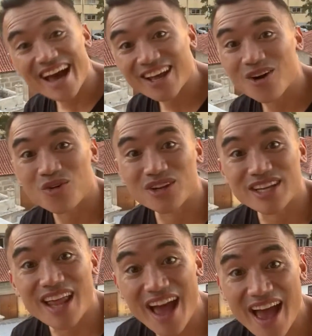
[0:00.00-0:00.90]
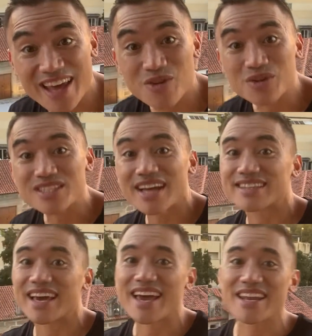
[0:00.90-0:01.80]
not only that, it was
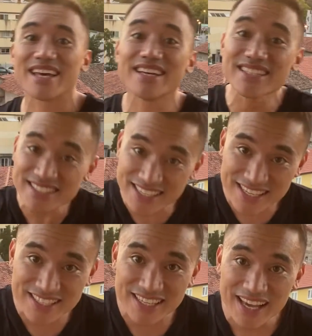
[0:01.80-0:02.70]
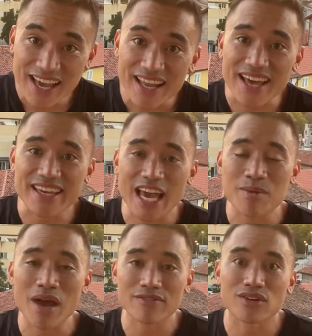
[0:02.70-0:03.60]
at the end of this season that
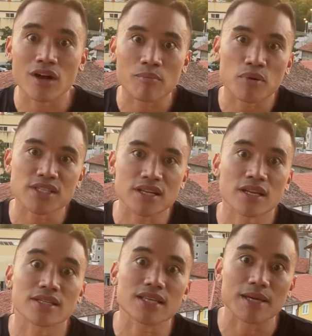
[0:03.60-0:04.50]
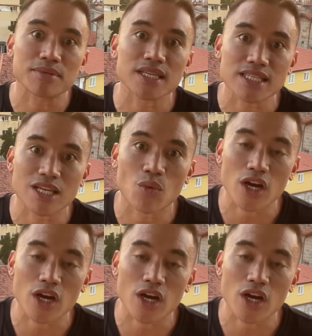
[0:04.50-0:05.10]
came after an unprecedented type season where